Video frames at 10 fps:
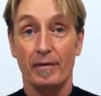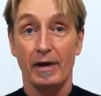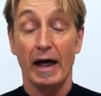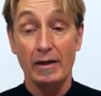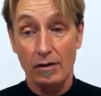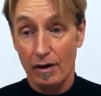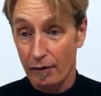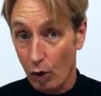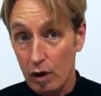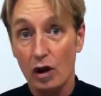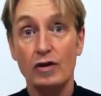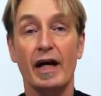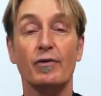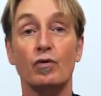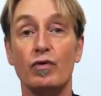And they've all gone
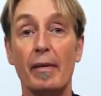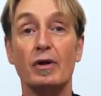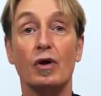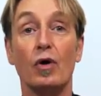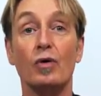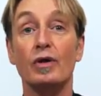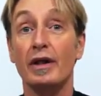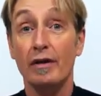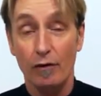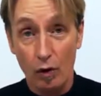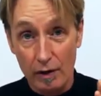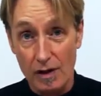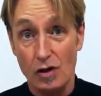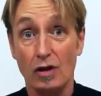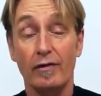down the rabbit hole and they've all
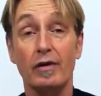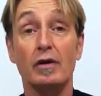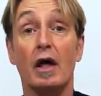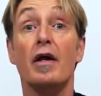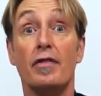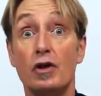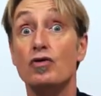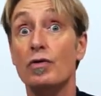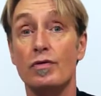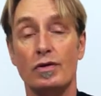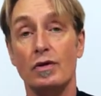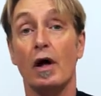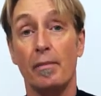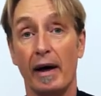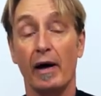discovered the truths
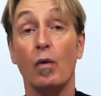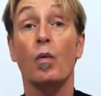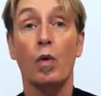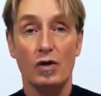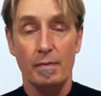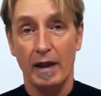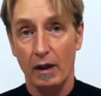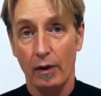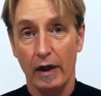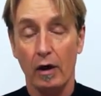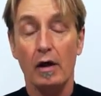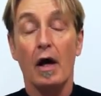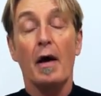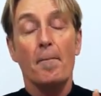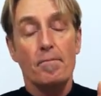about what's been going on.
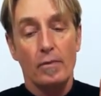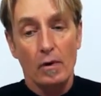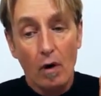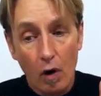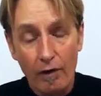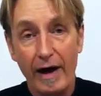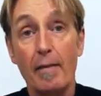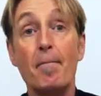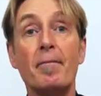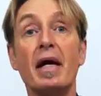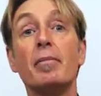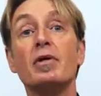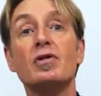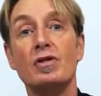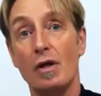All right,
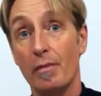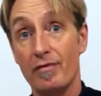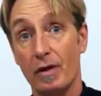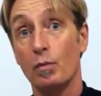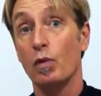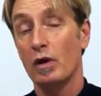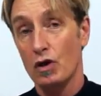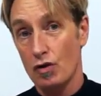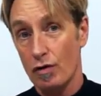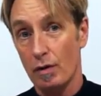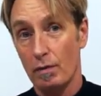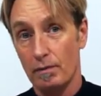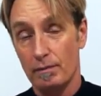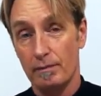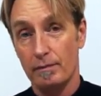maybe some of them weren't true,
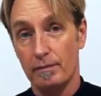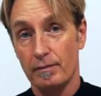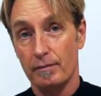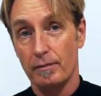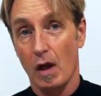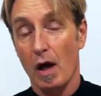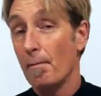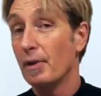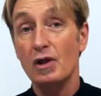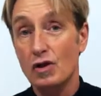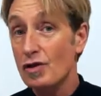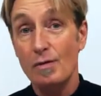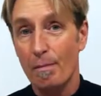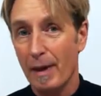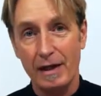but it
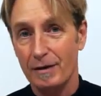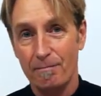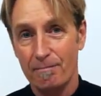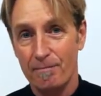doesn't matter.